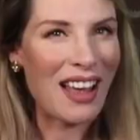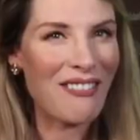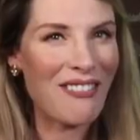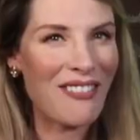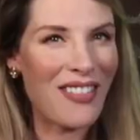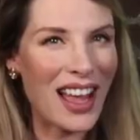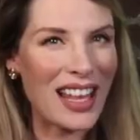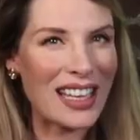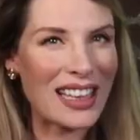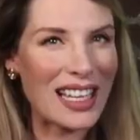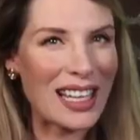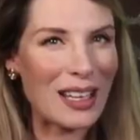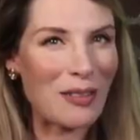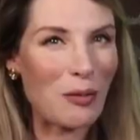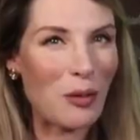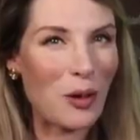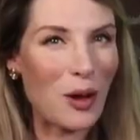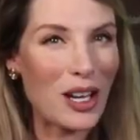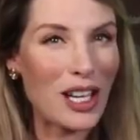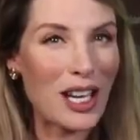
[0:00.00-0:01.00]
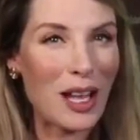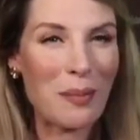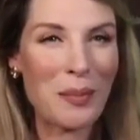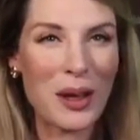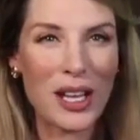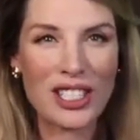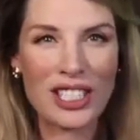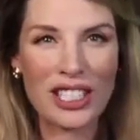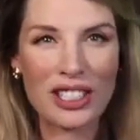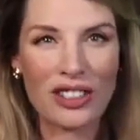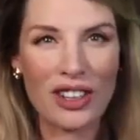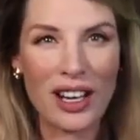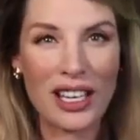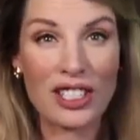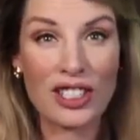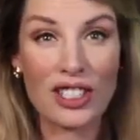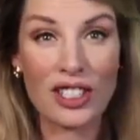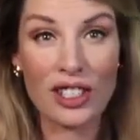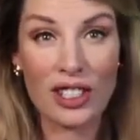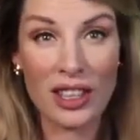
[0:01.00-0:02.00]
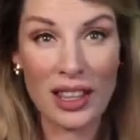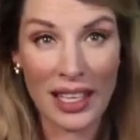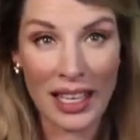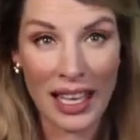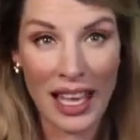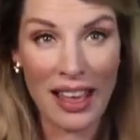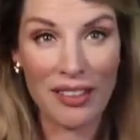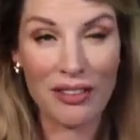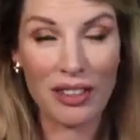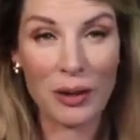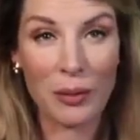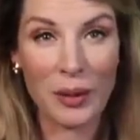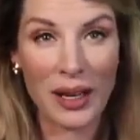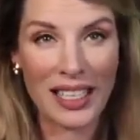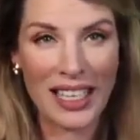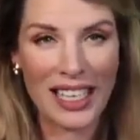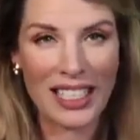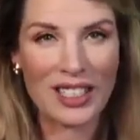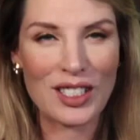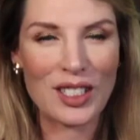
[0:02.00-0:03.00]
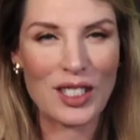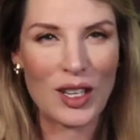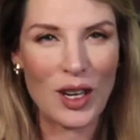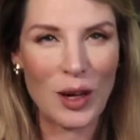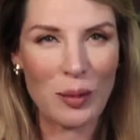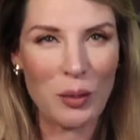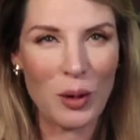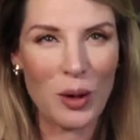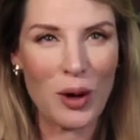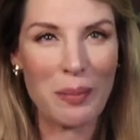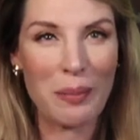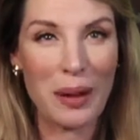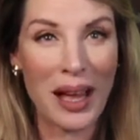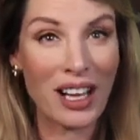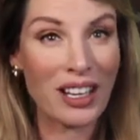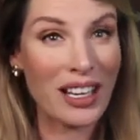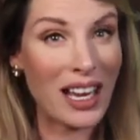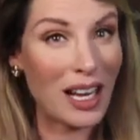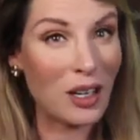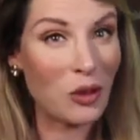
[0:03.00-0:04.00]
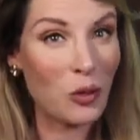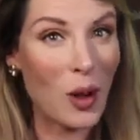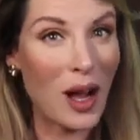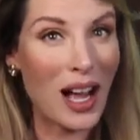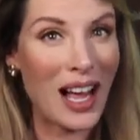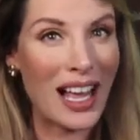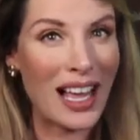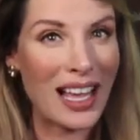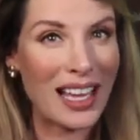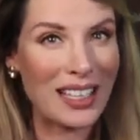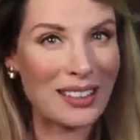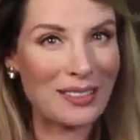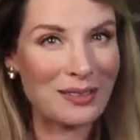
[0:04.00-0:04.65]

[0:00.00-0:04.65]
Finally, what emerging trend do you think everyone needs to know more about, and why?